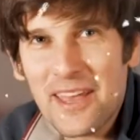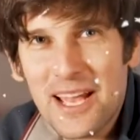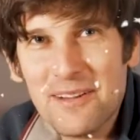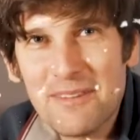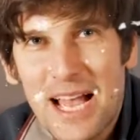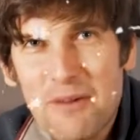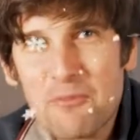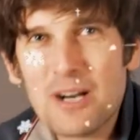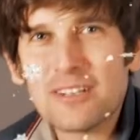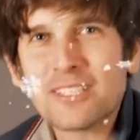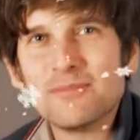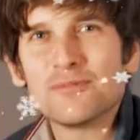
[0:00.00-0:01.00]
there, and
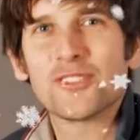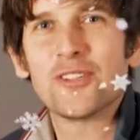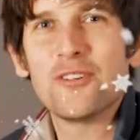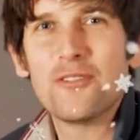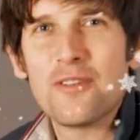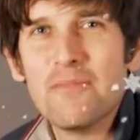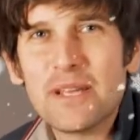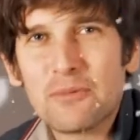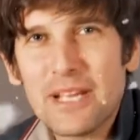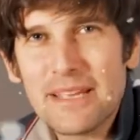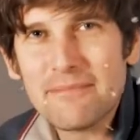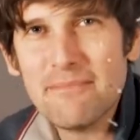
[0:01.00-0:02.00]
welcome to the
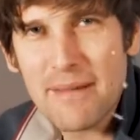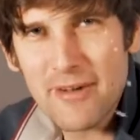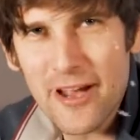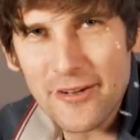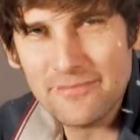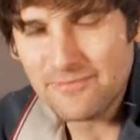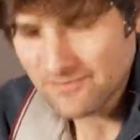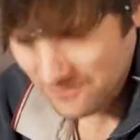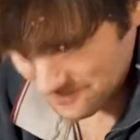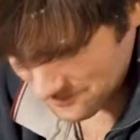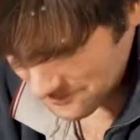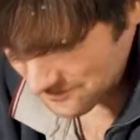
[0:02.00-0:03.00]
midweek memo.
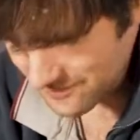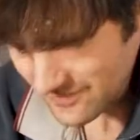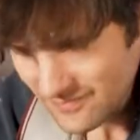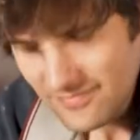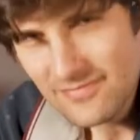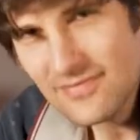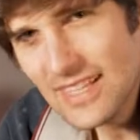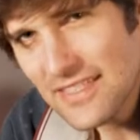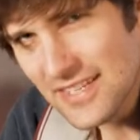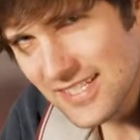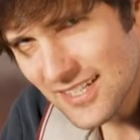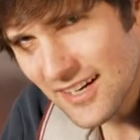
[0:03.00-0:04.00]

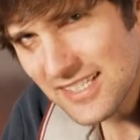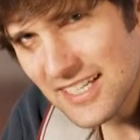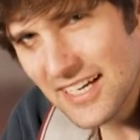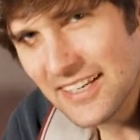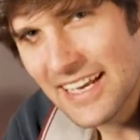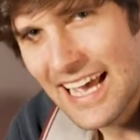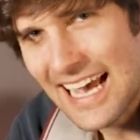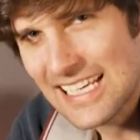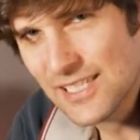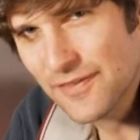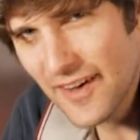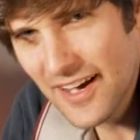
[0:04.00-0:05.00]
The Stardust gun
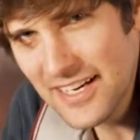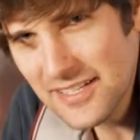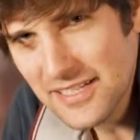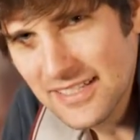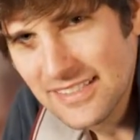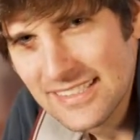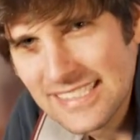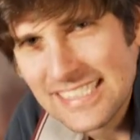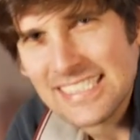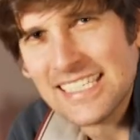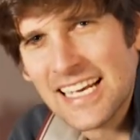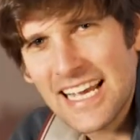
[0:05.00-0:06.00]
has fired.
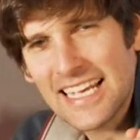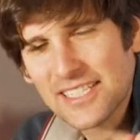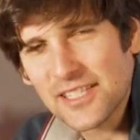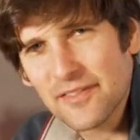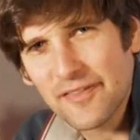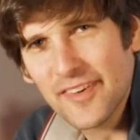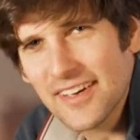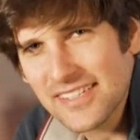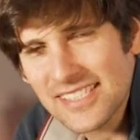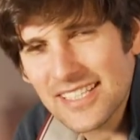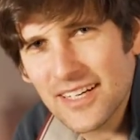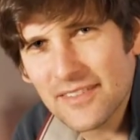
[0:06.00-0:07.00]
It's the
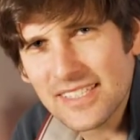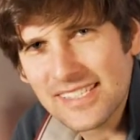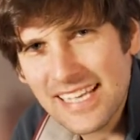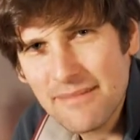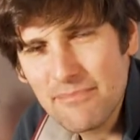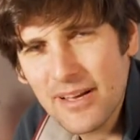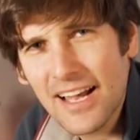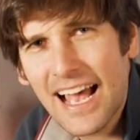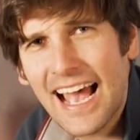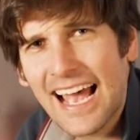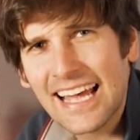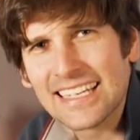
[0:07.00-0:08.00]
1st of December,
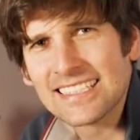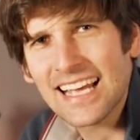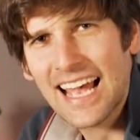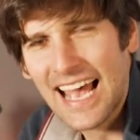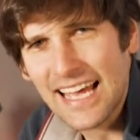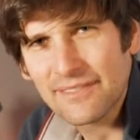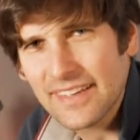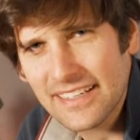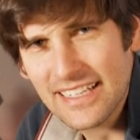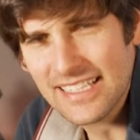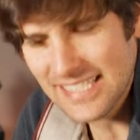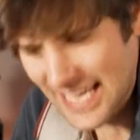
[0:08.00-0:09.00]
and
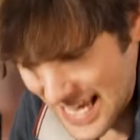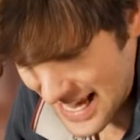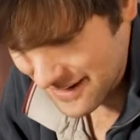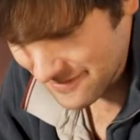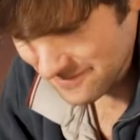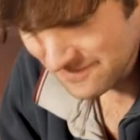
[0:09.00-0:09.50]
Advent is here.